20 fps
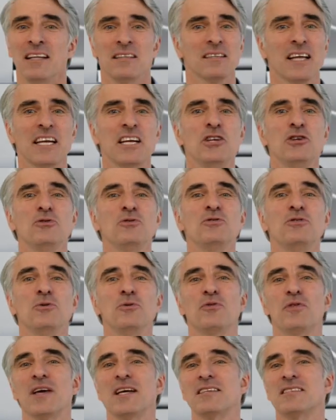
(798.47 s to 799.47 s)

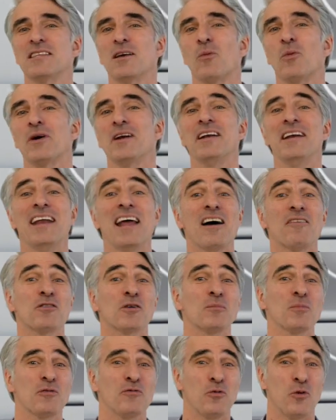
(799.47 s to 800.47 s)
users to
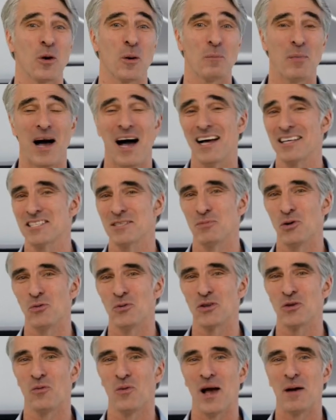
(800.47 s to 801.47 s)
make use of
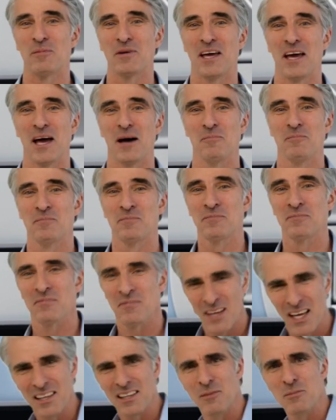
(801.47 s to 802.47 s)
their iPhone
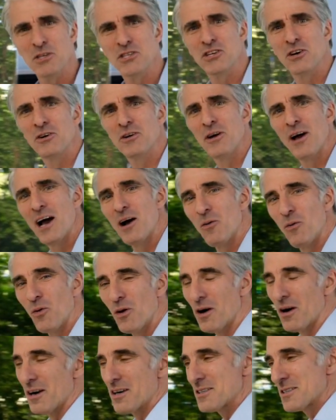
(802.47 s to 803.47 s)
as a
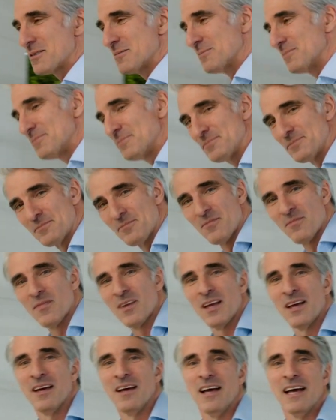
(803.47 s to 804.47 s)
webcam. This is
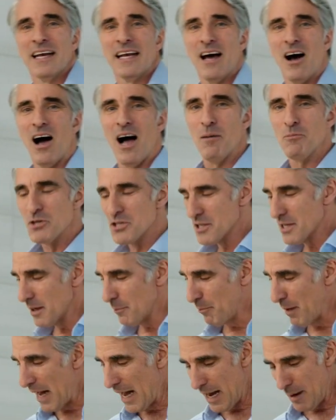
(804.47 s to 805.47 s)
huge.
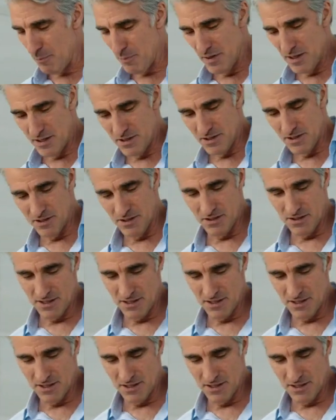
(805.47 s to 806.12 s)
People have got to